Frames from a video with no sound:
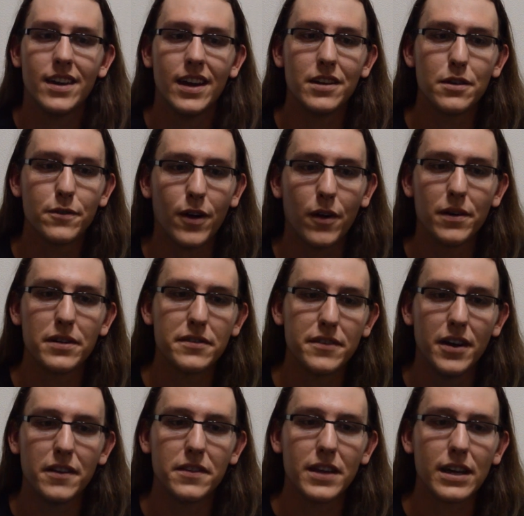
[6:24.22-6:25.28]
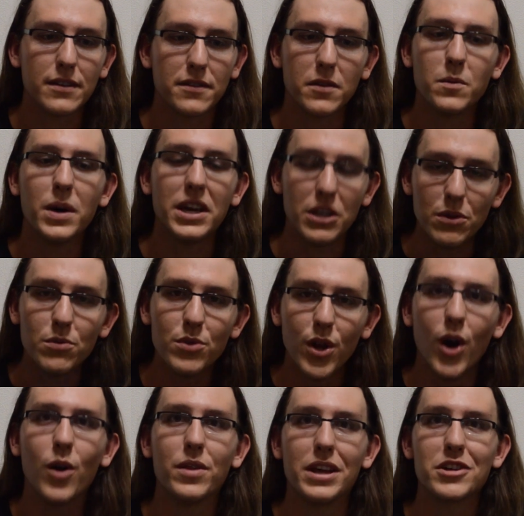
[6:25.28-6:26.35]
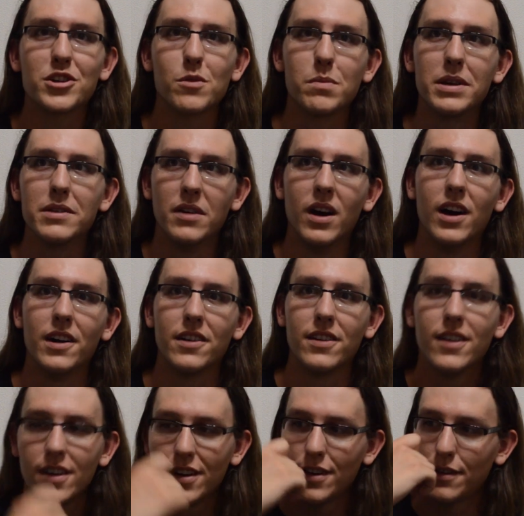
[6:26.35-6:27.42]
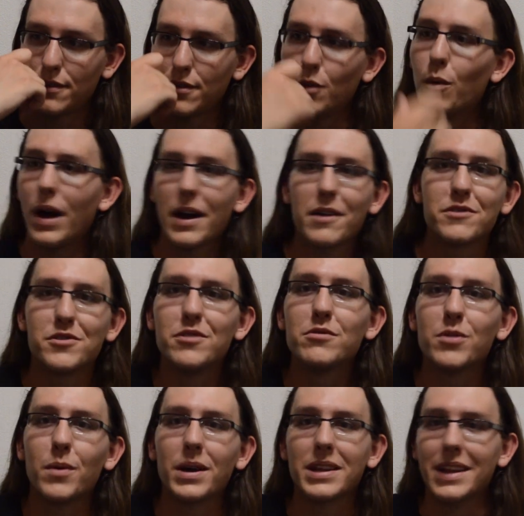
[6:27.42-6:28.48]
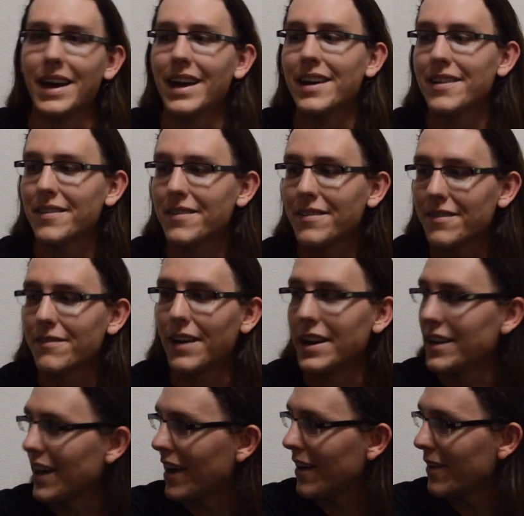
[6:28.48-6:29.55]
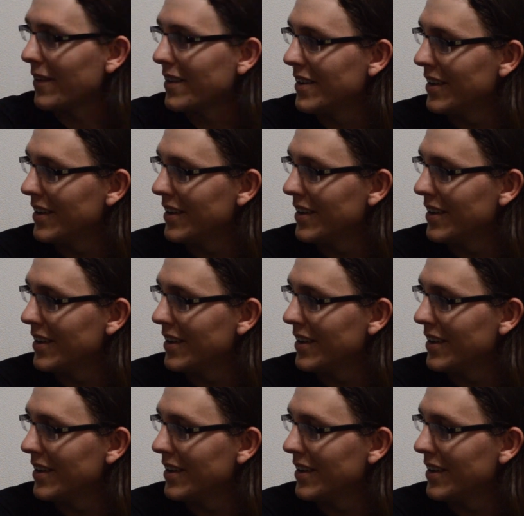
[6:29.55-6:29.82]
and you've always done things the way you know they should be done. So why aren't you doing that right now?"